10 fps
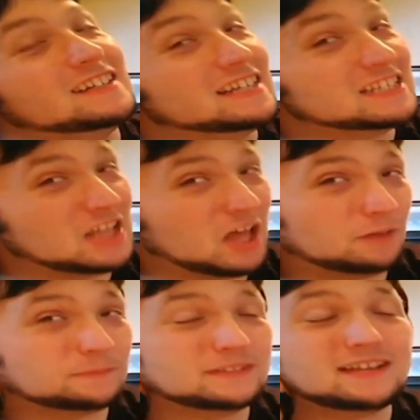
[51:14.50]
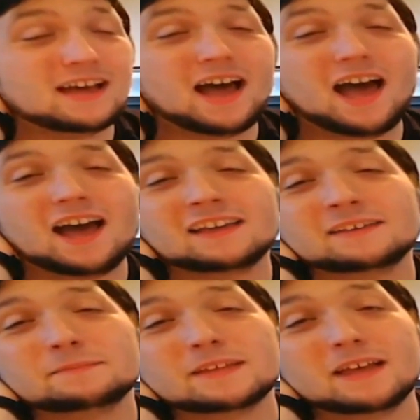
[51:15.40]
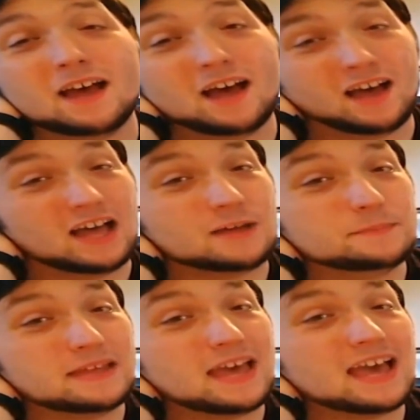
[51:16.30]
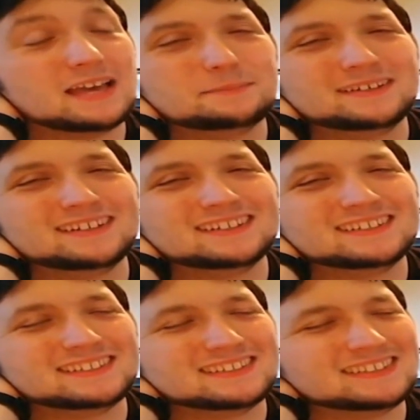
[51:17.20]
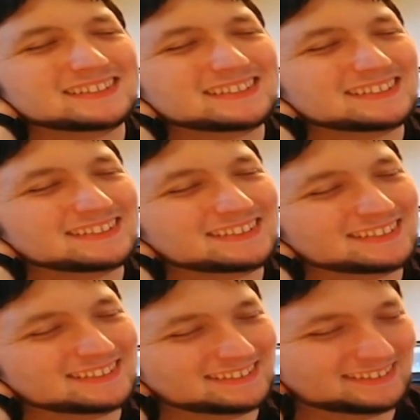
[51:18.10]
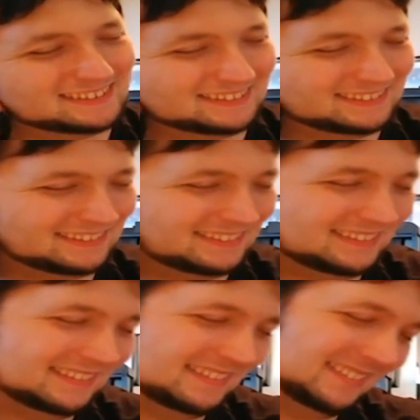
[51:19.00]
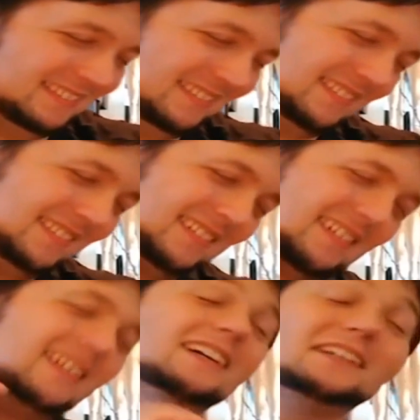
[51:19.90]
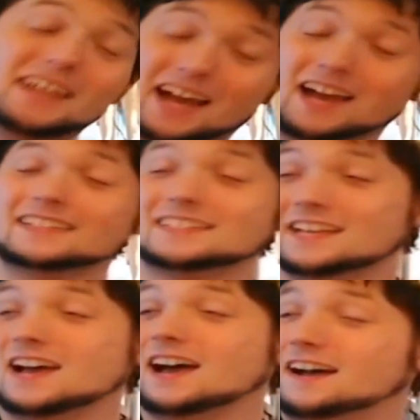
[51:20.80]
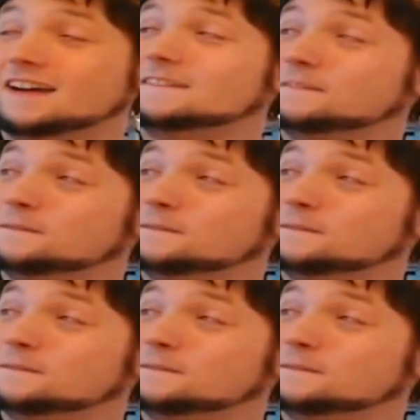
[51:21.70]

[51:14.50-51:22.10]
almost a shoot for me, but because of the overlay, I can't, like, I really want to, because otherwise this is like my absolute favorite video of the week.